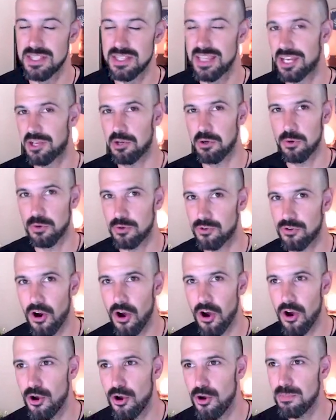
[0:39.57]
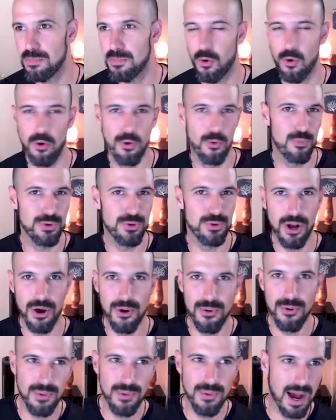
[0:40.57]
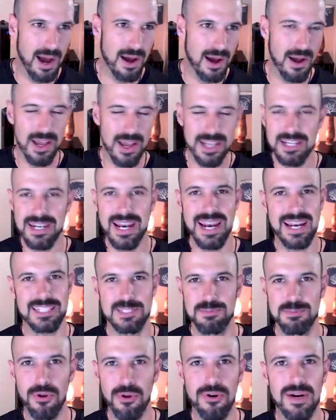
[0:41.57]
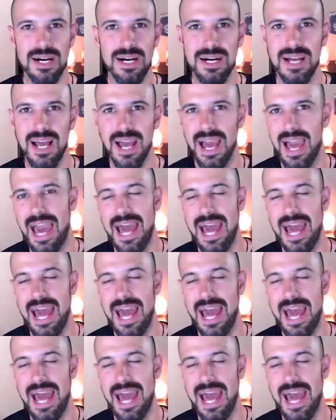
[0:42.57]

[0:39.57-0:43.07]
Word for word: in their Google Chrome or you know uh, Internet Explorer,